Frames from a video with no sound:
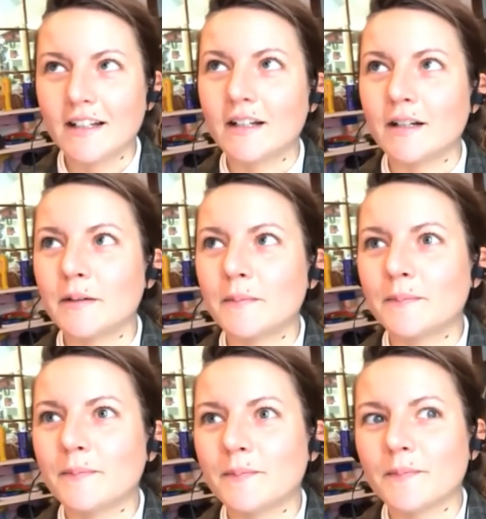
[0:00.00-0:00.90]

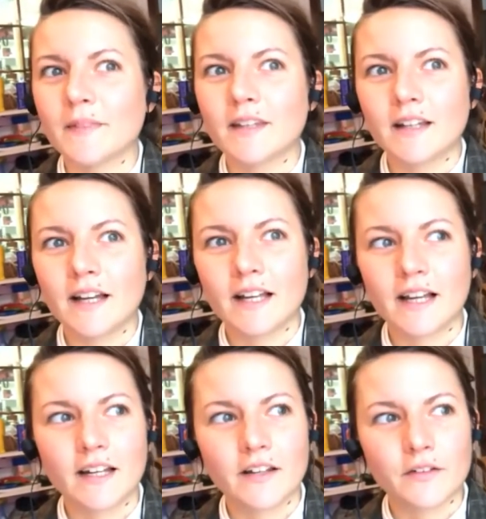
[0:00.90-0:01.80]
I
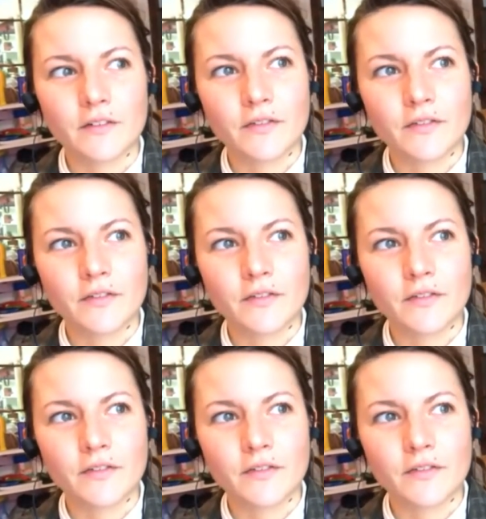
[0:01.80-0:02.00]
kind of,